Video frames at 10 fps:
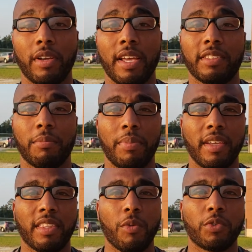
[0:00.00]
And that's the
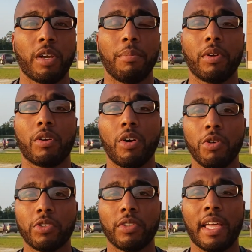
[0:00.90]
big thing. We're trying to build a
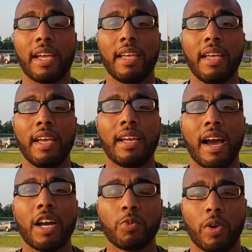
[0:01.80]
culture that
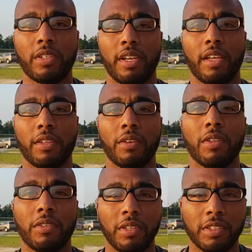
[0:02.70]
guys work together,
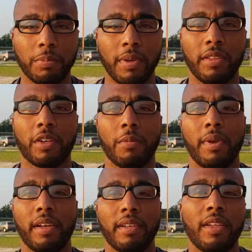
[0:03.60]
they're disciplined, they're
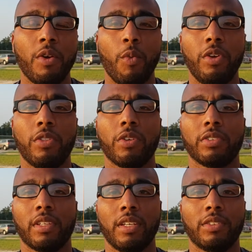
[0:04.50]
committed. We do those
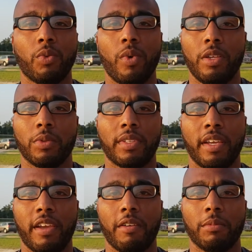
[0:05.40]
things, the wins will take care of